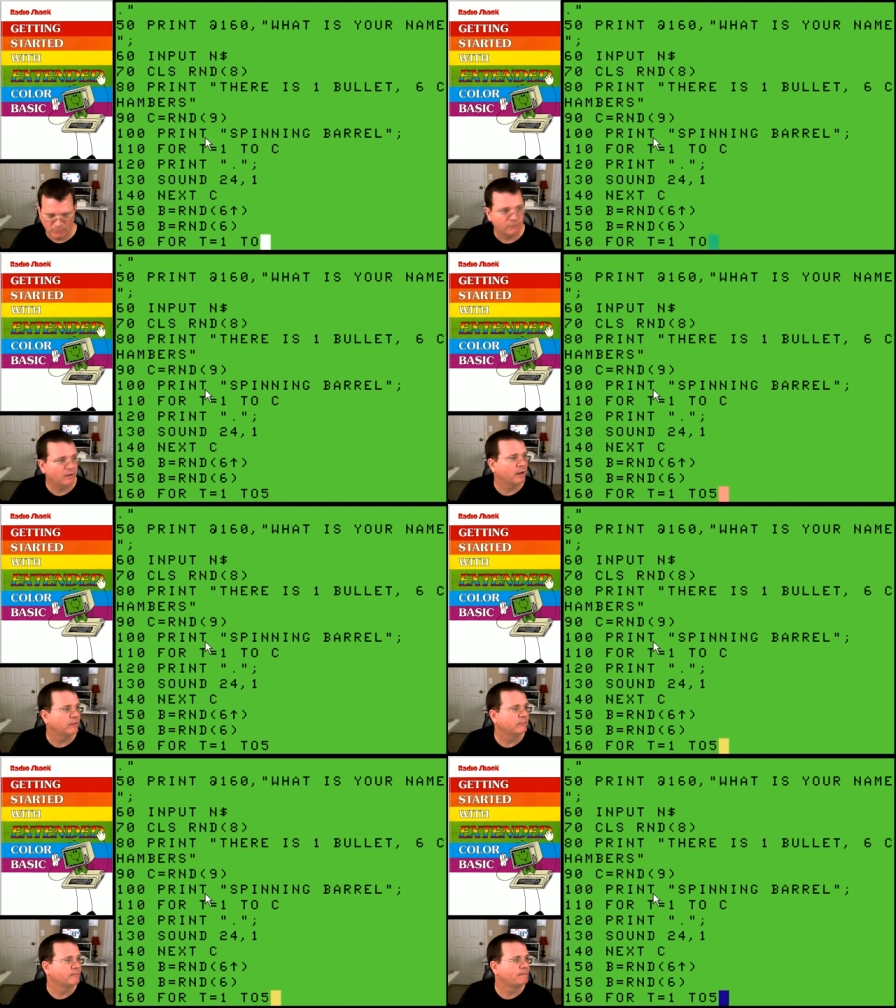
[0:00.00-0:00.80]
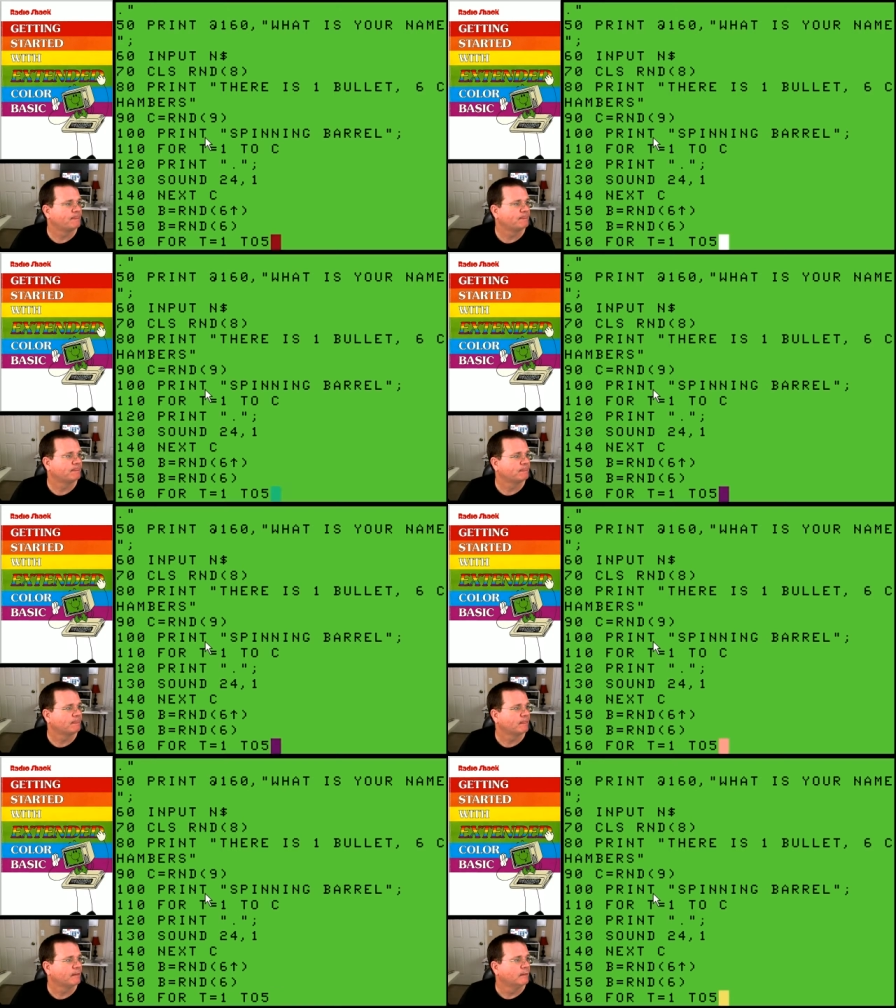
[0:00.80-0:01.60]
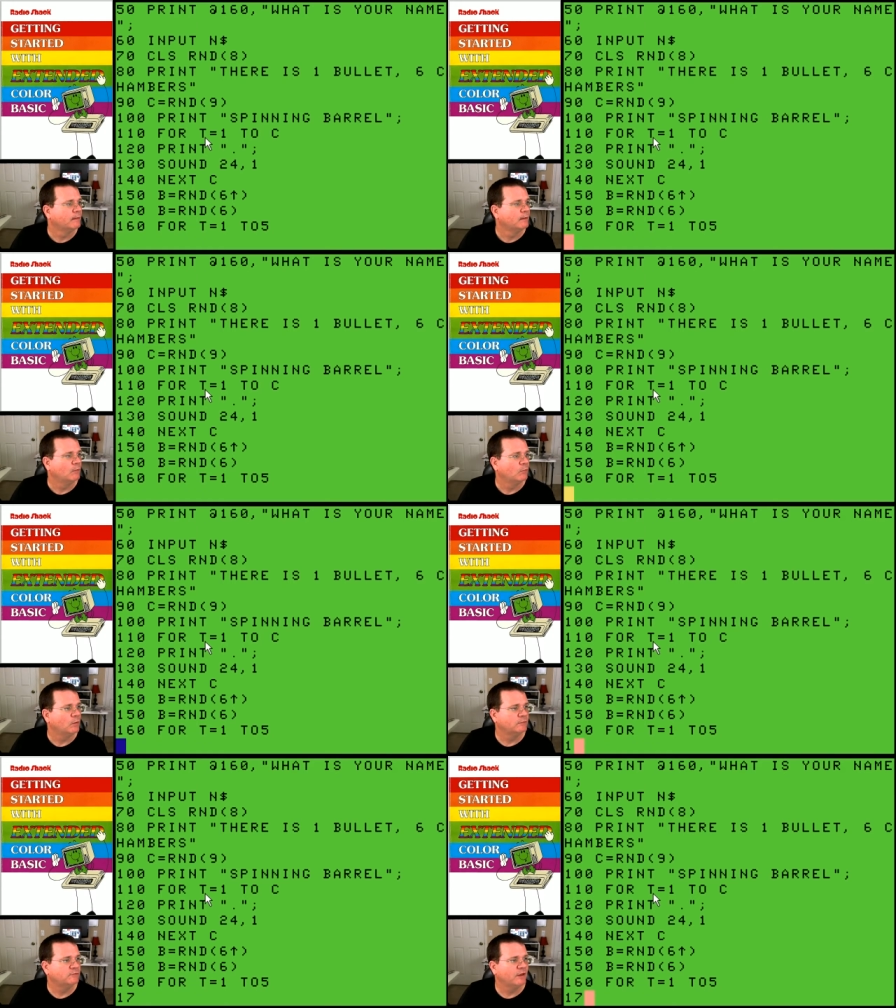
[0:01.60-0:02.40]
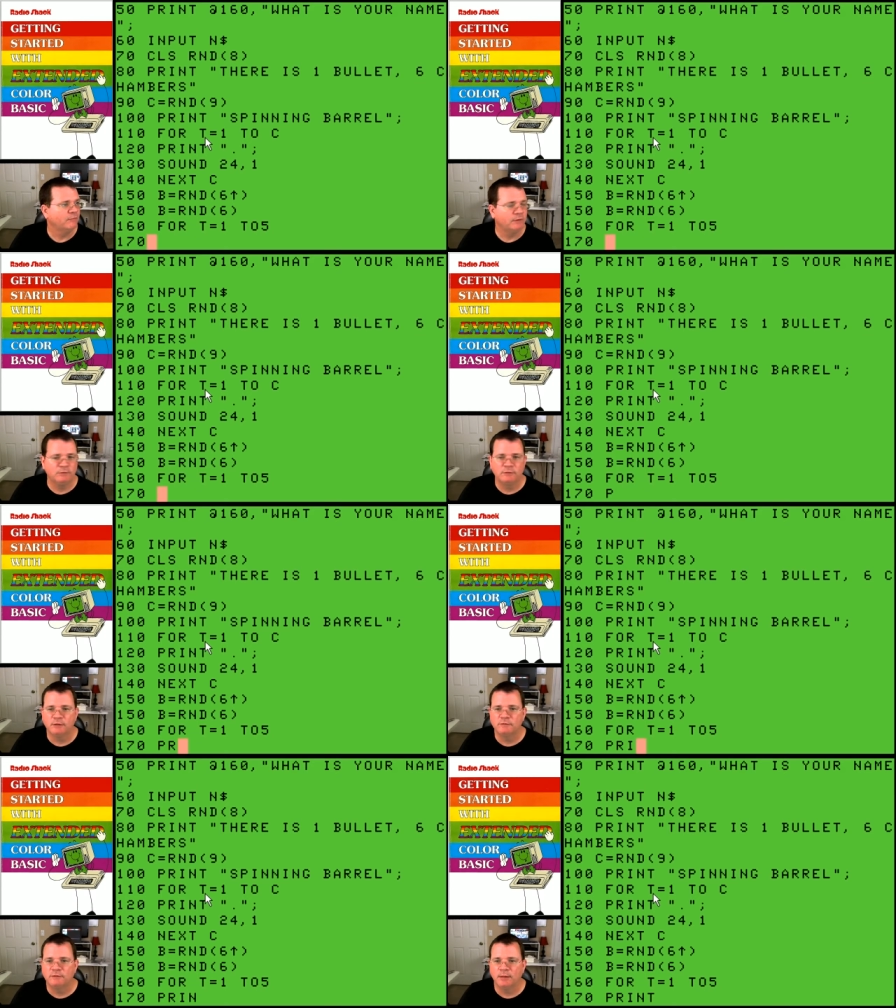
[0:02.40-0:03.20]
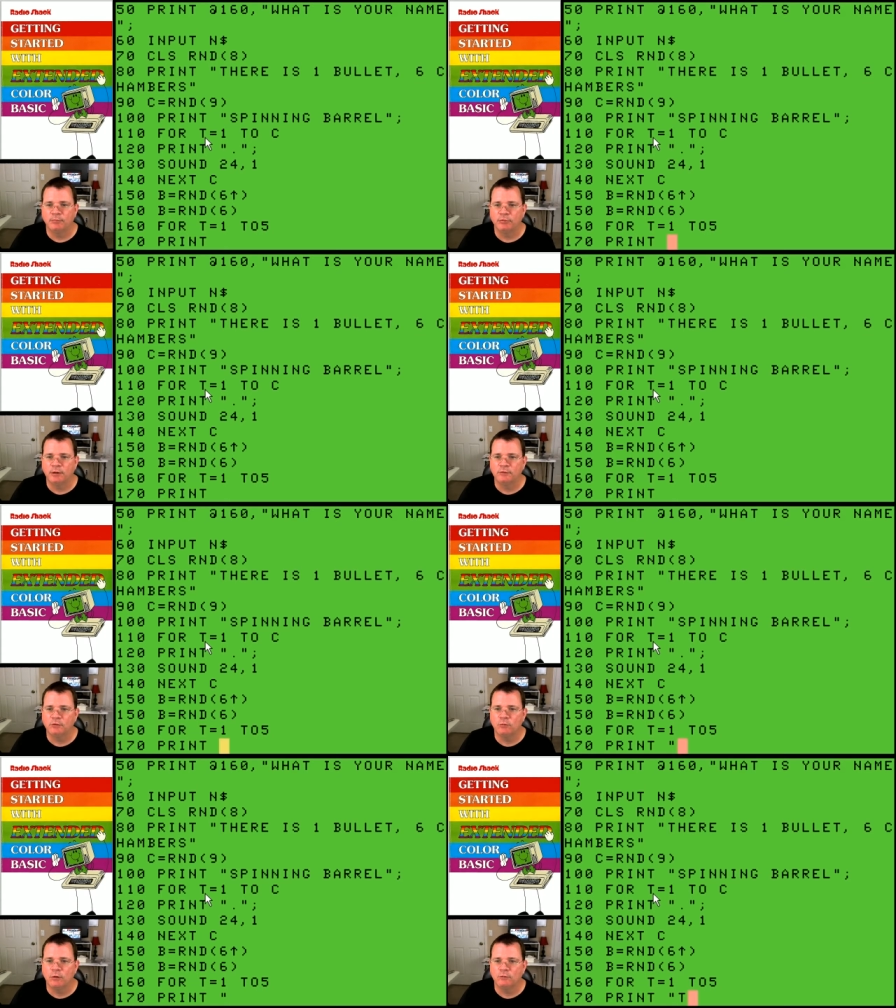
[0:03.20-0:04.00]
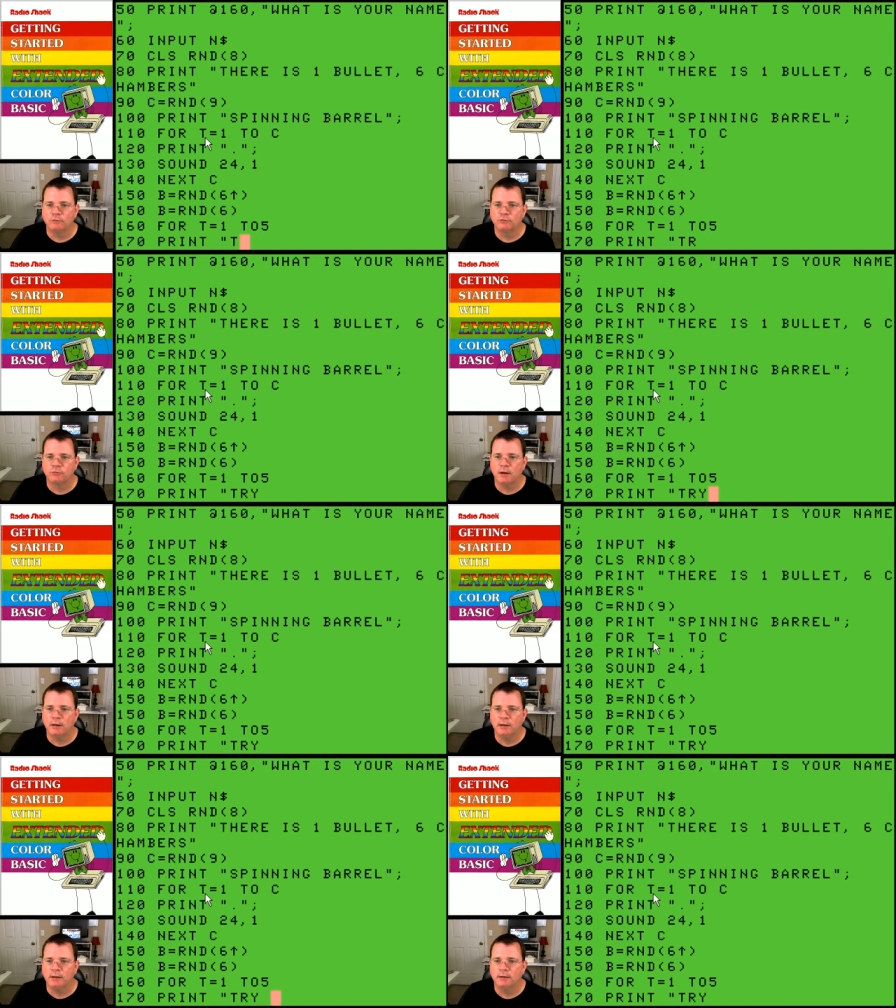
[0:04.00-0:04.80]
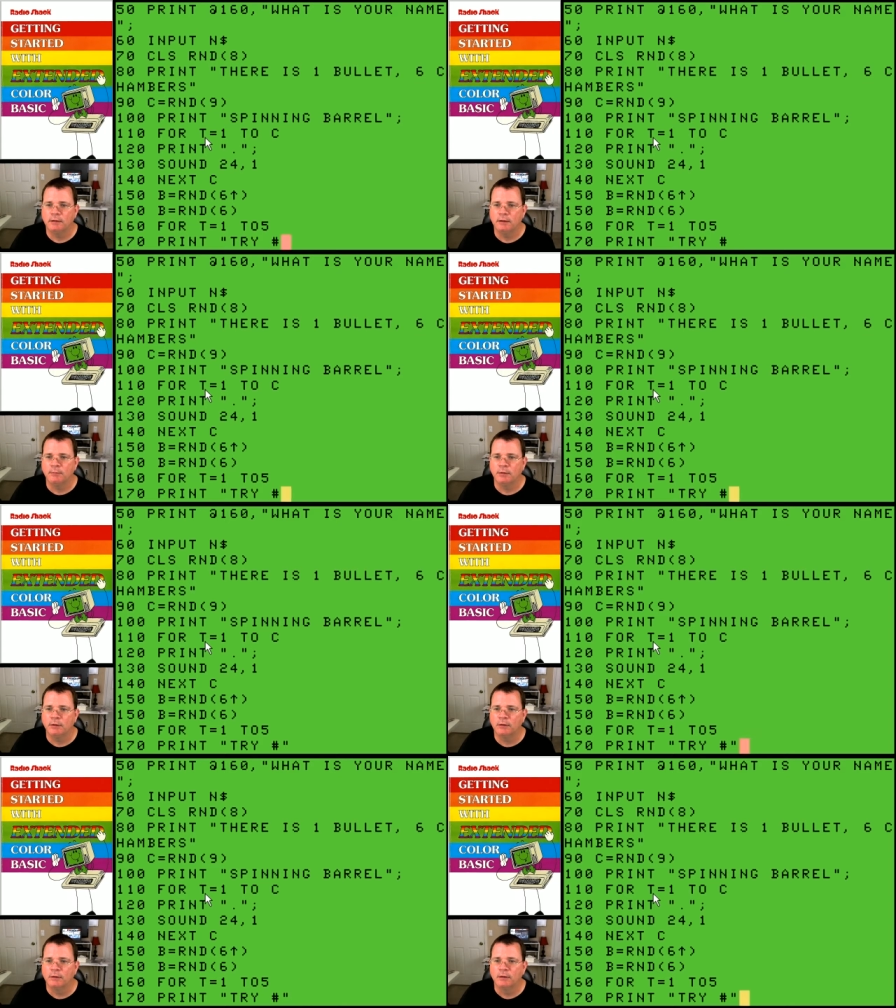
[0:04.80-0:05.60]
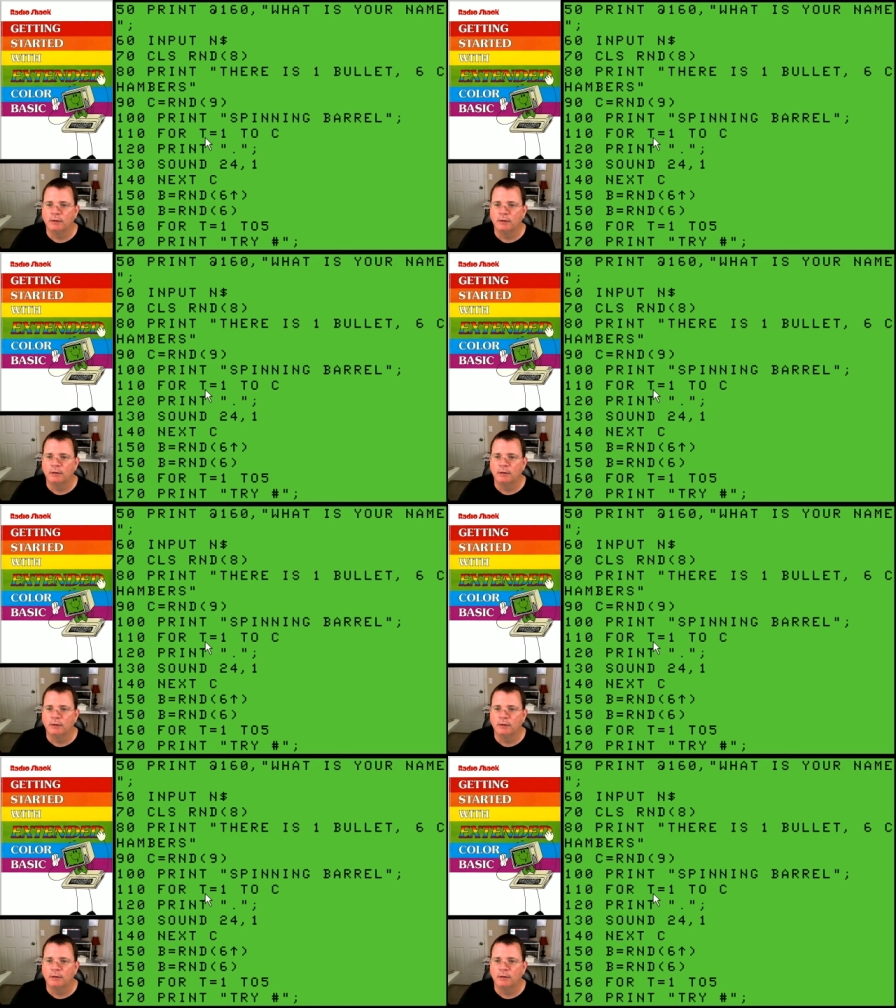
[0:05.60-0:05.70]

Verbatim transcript: 5. 170 is going to say print quote try number